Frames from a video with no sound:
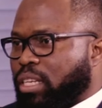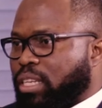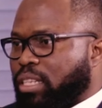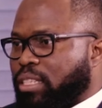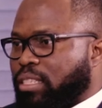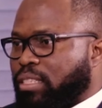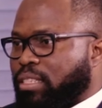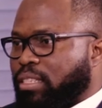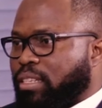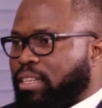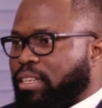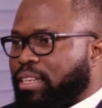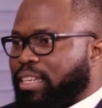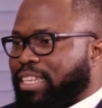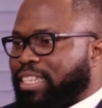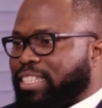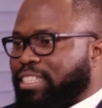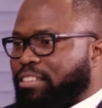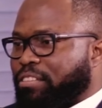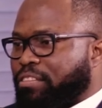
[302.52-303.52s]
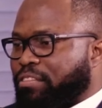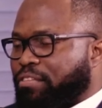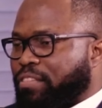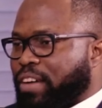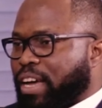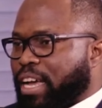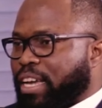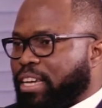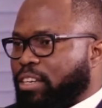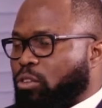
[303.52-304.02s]
is
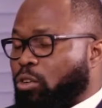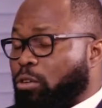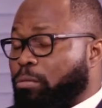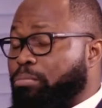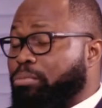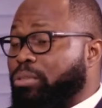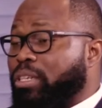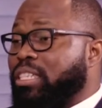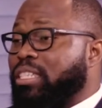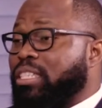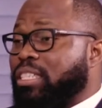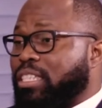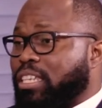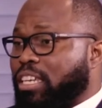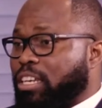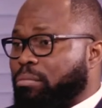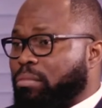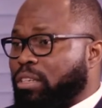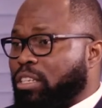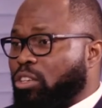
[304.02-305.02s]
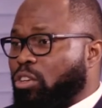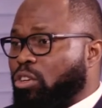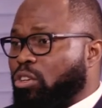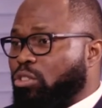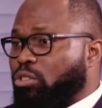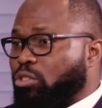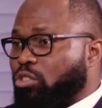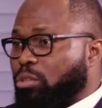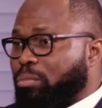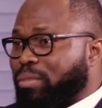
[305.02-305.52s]
define or predetermine
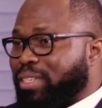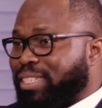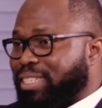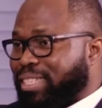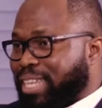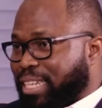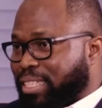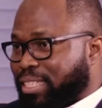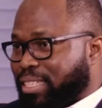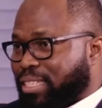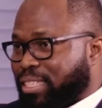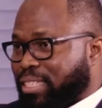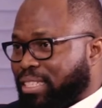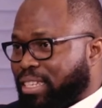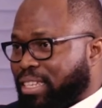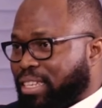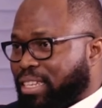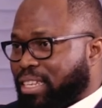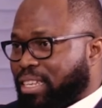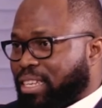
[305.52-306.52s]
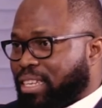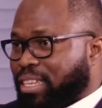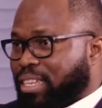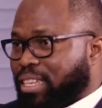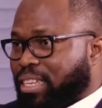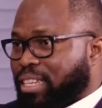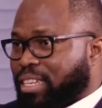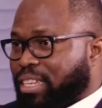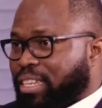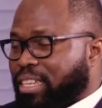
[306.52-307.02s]
consumer sets
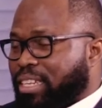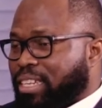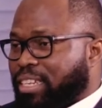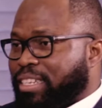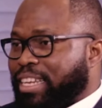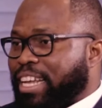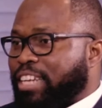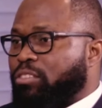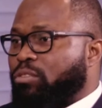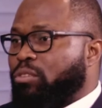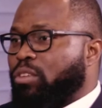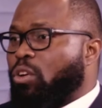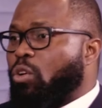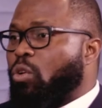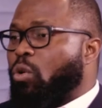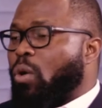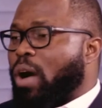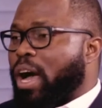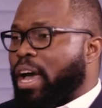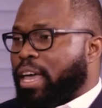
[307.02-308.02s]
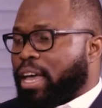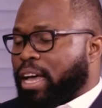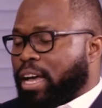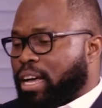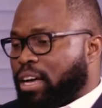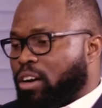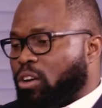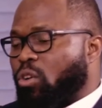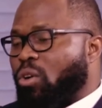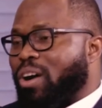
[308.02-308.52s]
that
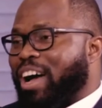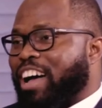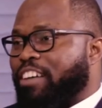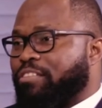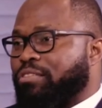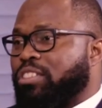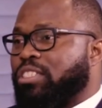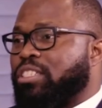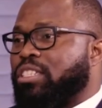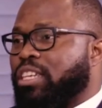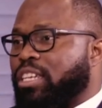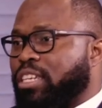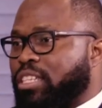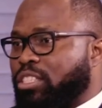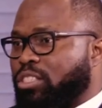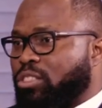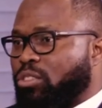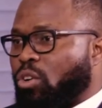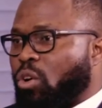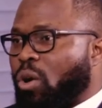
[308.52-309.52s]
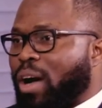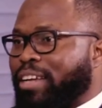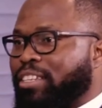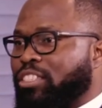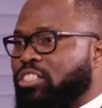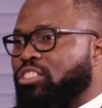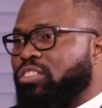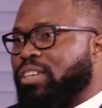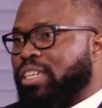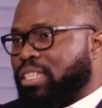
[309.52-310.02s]
require or have searched or are
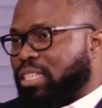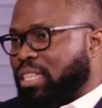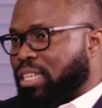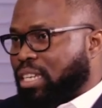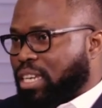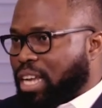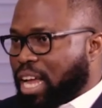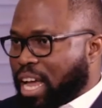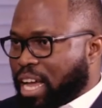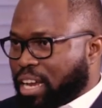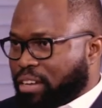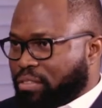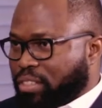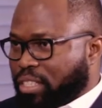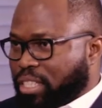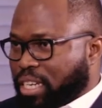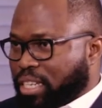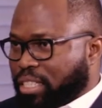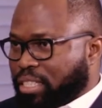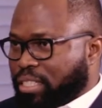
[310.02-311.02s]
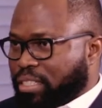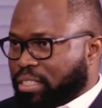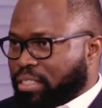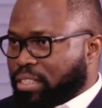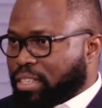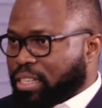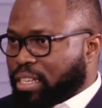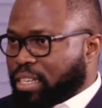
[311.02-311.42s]
interested in our advertising.